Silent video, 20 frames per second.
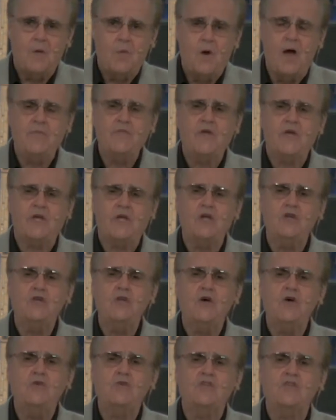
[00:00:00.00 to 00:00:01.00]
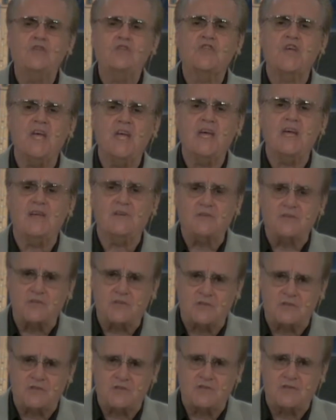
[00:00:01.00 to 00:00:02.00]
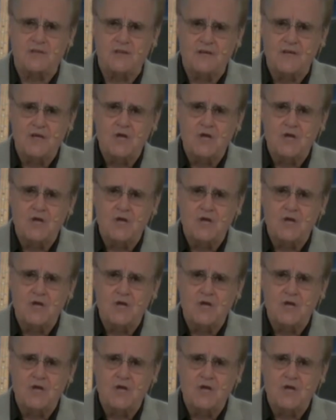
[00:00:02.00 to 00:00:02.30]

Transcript: Well, the good news is this